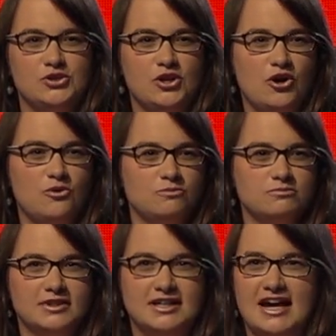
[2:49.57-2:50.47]
you
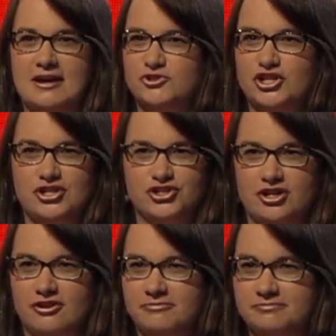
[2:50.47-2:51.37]
know, game
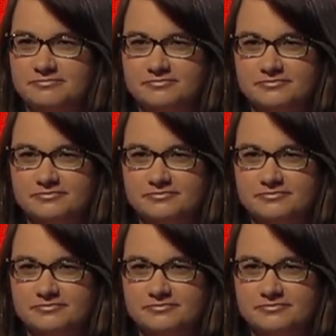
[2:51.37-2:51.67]
changer.